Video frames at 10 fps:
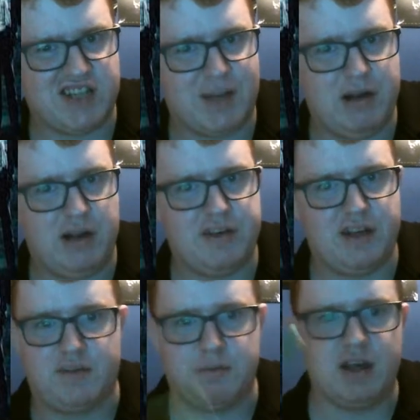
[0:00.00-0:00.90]
came out, at
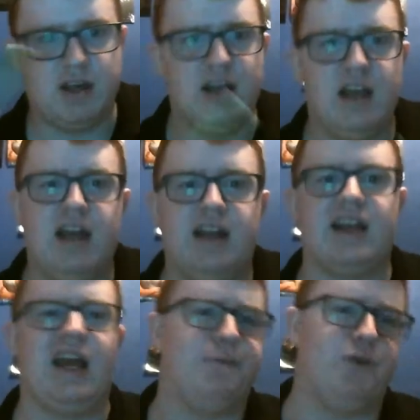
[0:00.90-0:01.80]
least me.
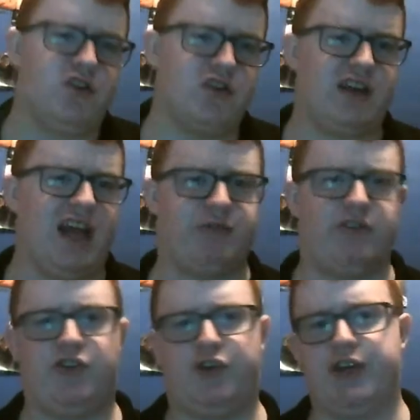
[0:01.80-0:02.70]
You got most of the cast
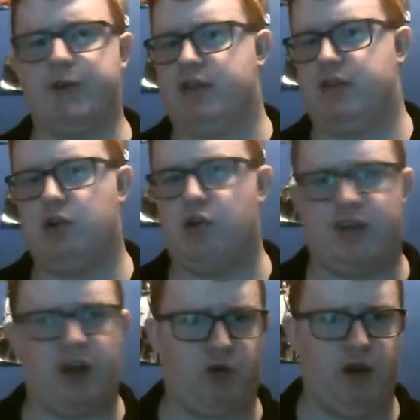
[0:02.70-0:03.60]
returning with
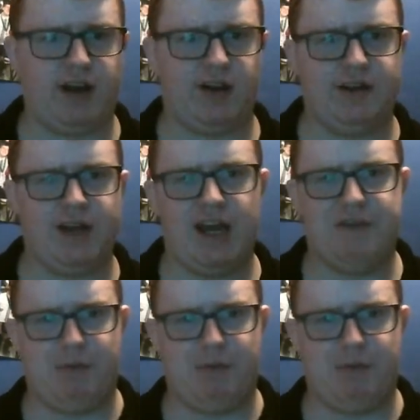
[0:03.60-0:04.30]
Daniel Radcliffe,